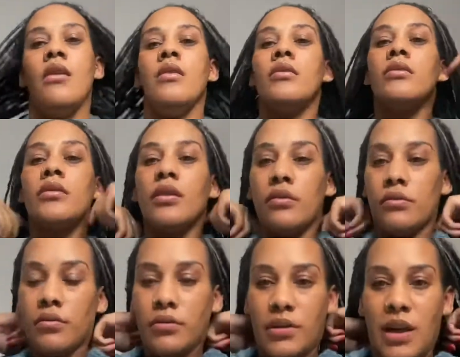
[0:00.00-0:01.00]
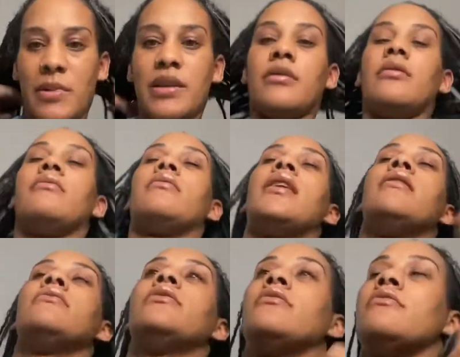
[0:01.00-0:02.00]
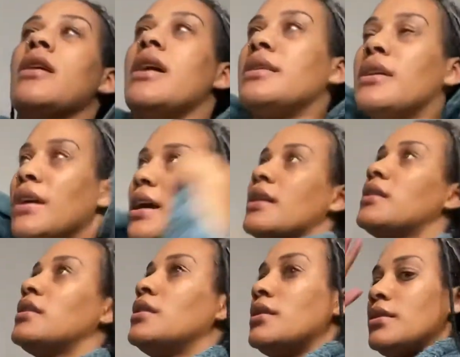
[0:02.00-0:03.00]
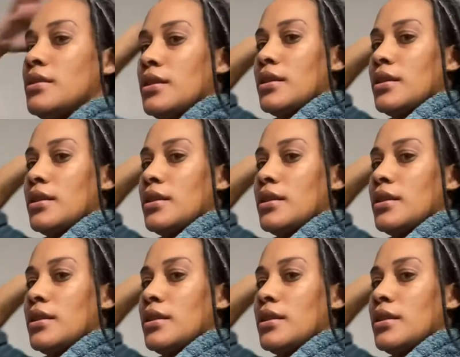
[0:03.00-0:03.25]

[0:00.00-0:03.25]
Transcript: So let me turn around so you guys can actually see.